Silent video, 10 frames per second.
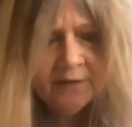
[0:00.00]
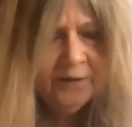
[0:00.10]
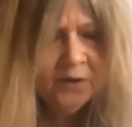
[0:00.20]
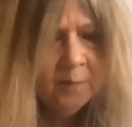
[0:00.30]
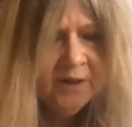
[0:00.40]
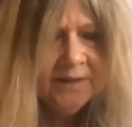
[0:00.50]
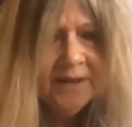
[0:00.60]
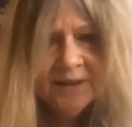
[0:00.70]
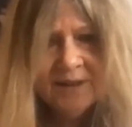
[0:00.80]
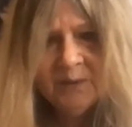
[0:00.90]
phenomenon
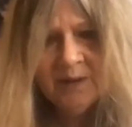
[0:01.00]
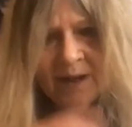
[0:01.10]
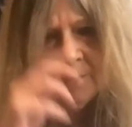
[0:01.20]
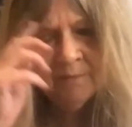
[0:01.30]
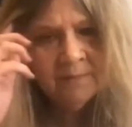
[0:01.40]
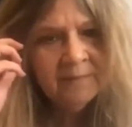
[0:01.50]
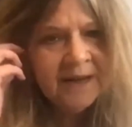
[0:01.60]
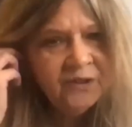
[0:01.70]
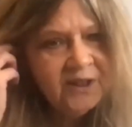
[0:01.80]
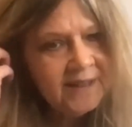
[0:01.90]
that's um,
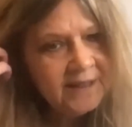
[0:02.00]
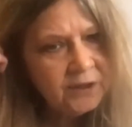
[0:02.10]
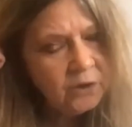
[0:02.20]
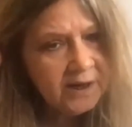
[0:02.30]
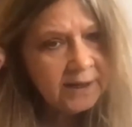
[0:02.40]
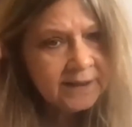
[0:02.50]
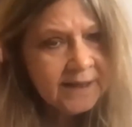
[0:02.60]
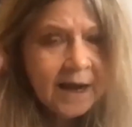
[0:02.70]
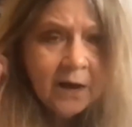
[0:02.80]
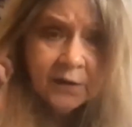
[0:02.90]
interesting to look at
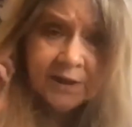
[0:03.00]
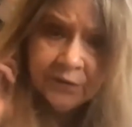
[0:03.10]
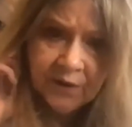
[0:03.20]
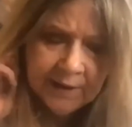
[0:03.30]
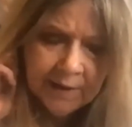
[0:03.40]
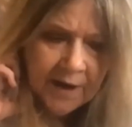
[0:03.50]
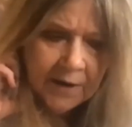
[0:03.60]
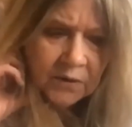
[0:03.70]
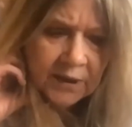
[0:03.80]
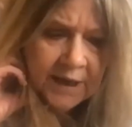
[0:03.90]
how it is written
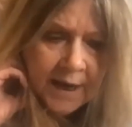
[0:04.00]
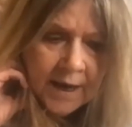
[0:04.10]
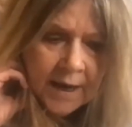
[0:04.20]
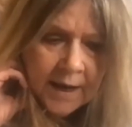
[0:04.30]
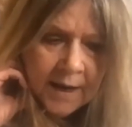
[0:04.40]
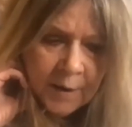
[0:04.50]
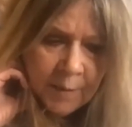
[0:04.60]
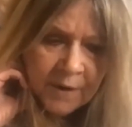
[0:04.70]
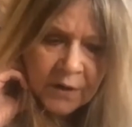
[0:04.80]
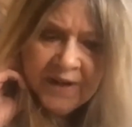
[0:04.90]
about.
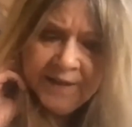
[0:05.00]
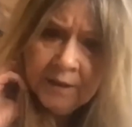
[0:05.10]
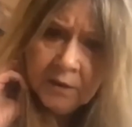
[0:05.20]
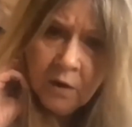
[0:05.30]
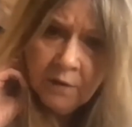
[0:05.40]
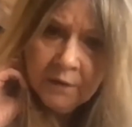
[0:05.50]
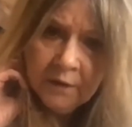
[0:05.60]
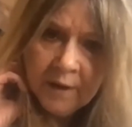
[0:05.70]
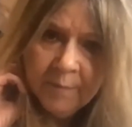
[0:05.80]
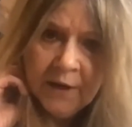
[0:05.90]
Um, a recent
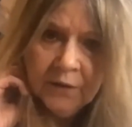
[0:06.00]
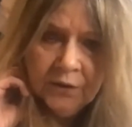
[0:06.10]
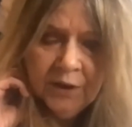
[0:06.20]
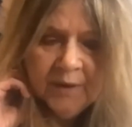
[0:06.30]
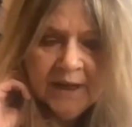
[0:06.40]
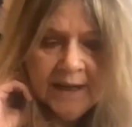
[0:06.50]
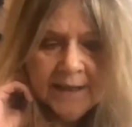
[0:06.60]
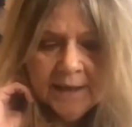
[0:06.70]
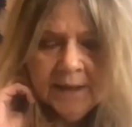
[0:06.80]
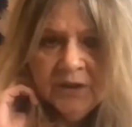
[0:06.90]
novel about Tripoli
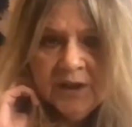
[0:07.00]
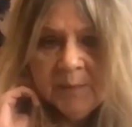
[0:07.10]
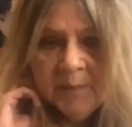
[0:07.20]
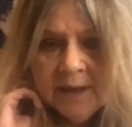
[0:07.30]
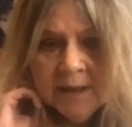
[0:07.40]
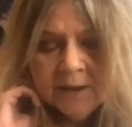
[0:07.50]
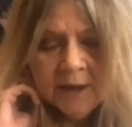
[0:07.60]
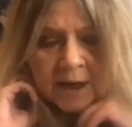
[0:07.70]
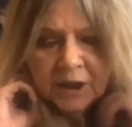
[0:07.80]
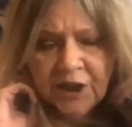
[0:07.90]
that interests me is
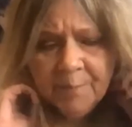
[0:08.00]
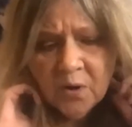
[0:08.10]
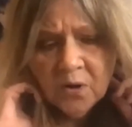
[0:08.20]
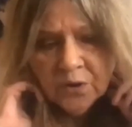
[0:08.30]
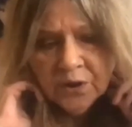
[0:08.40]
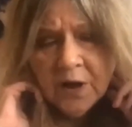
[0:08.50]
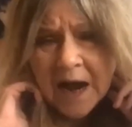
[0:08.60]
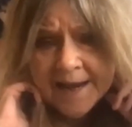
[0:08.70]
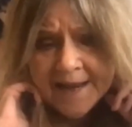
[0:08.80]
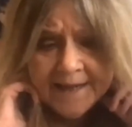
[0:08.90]
Jabbour
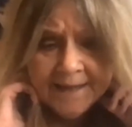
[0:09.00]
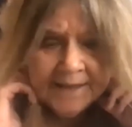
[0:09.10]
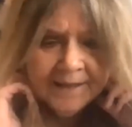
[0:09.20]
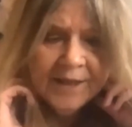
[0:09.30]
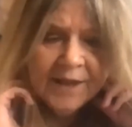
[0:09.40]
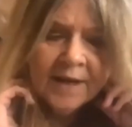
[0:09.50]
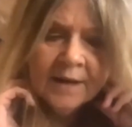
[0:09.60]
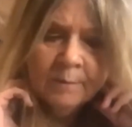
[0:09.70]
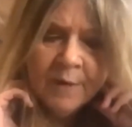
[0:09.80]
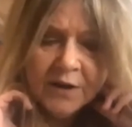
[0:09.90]
Douaihy's The
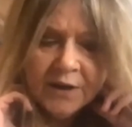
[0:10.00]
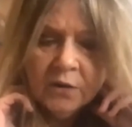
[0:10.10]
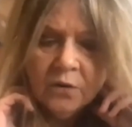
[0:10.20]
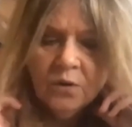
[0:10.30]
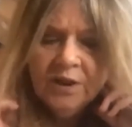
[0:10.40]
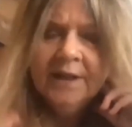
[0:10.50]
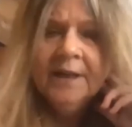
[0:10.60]
American Quarter.